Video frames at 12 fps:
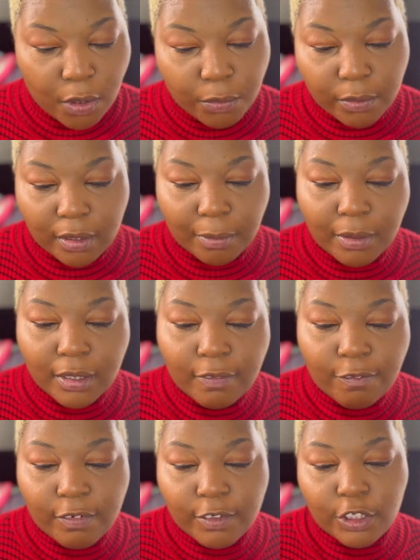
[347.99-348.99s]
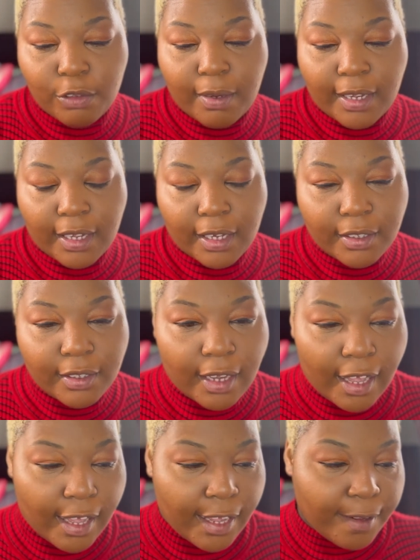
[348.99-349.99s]
Well, I'm going to do my under
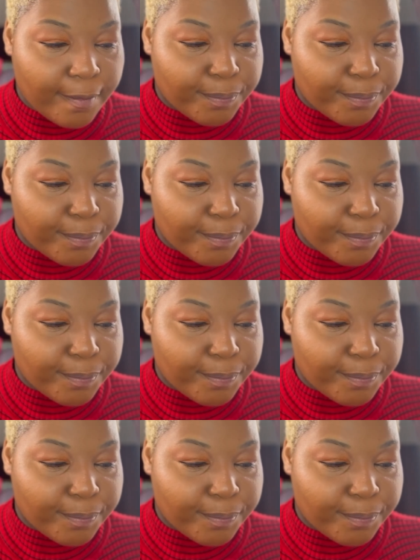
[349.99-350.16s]
eye.